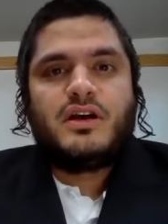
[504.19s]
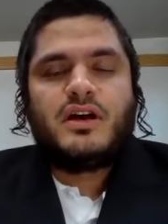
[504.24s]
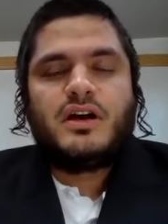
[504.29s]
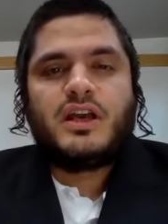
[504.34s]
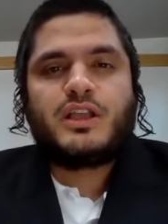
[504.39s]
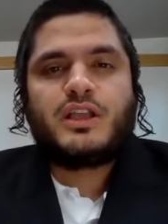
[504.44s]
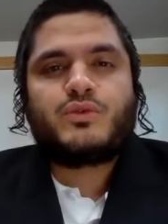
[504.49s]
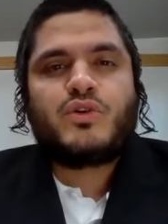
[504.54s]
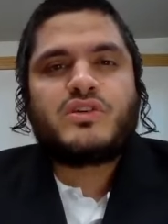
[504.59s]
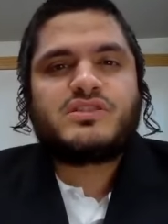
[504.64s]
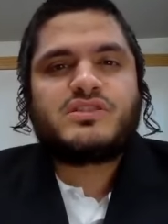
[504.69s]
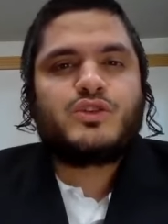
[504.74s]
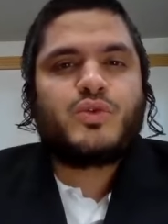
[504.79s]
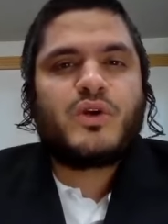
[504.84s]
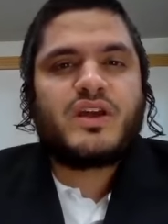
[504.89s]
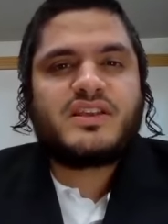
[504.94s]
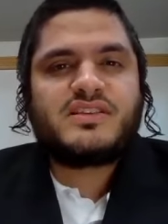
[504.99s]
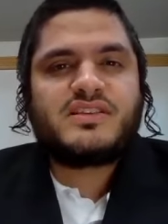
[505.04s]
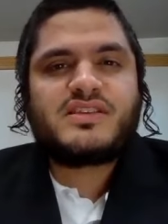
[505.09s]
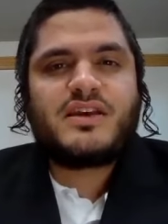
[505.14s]
uh, it was in
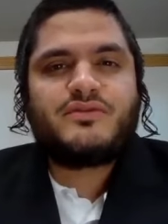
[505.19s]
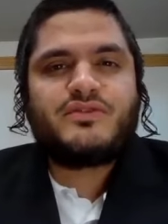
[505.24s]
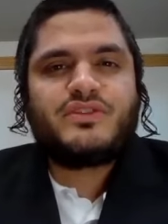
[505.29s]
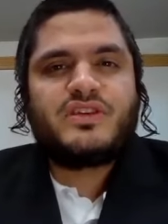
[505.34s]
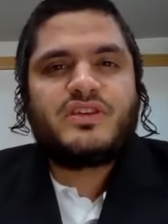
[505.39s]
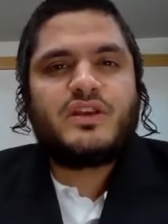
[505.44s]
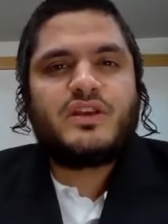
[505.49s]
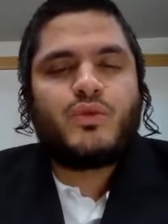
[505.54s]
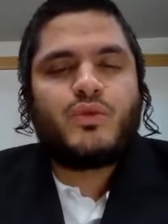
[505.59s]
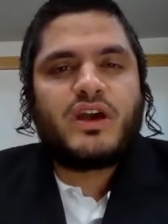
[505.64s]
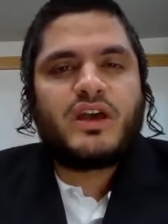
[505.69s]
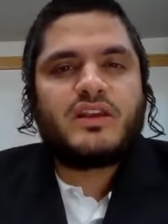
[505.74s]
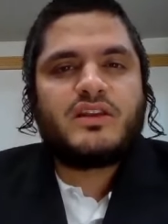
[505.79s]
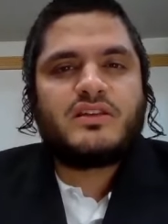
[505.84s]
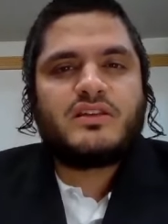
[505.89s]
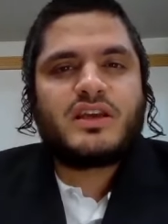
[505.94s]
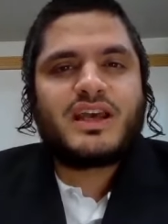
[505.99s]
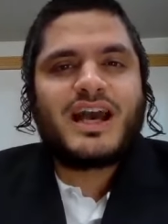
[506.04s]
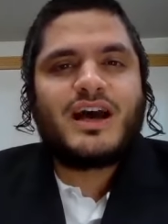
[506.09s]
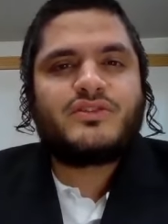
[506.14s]
2017
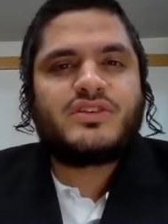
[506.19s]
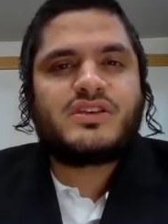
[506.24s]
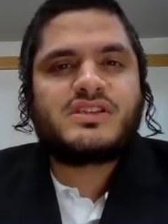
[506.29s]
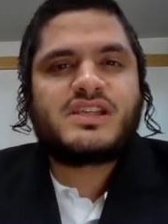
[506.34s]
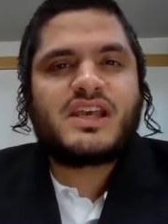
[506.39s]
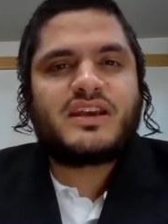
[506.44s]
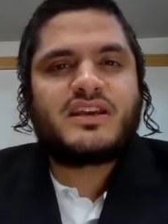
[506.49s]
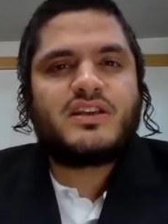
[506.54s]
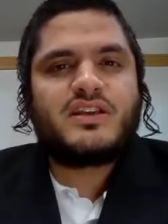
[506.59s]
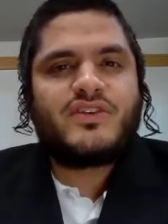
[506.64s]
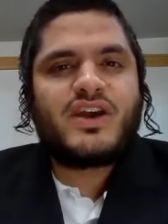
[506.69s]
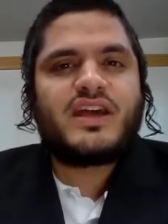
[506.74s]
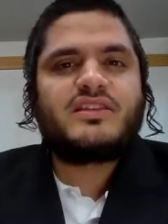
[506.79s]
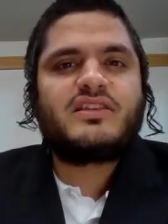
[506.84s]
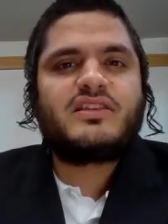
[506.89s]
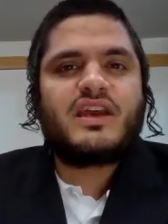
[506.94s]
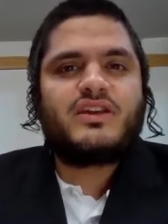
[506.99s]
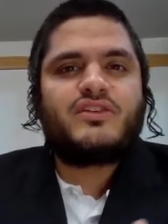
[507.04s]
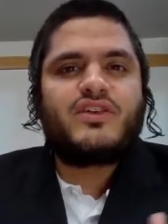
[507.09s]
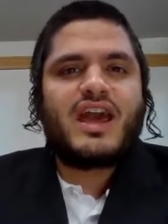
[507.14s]
when the county executive
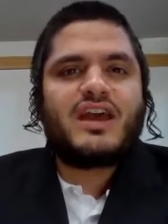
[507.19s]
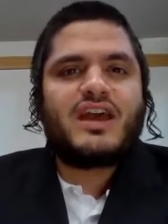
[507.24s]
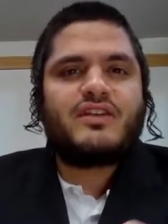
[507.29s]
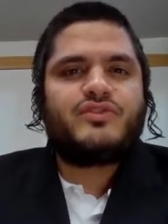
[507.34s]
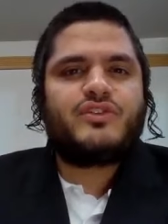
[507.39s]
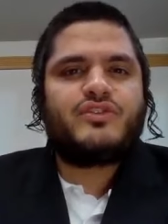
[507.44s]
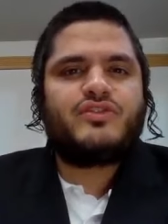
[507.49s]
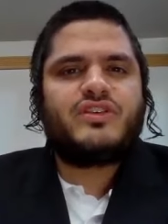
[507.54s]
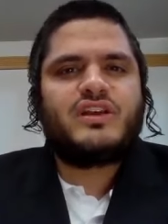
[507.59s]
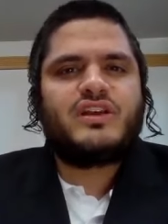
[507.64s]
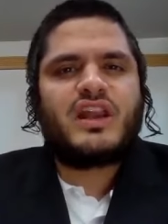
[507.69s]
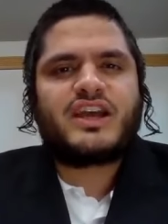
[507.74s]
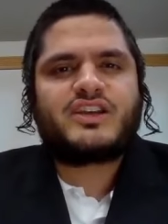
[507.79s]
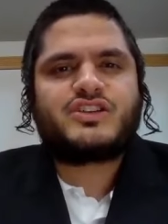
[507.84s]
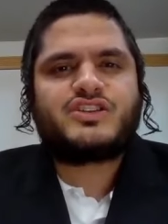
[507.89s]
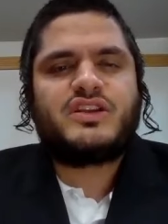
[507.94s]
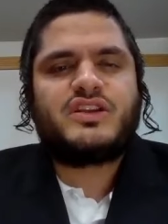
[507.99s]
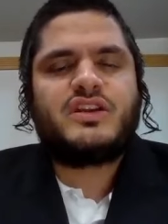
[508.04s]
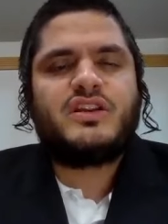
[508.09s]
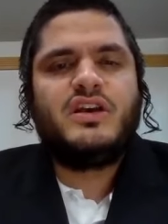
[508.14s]
Ed Day ran for
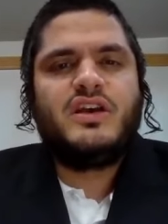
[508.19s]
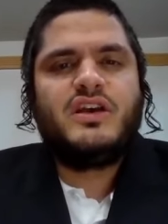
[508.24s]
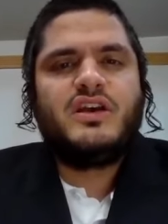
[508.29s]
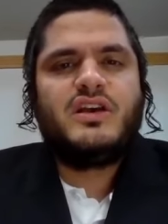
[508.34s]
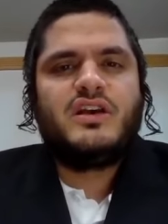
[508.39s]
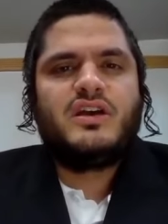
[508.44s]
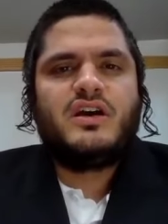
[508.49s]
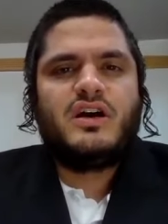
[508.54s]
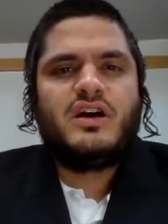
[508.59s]
re-election,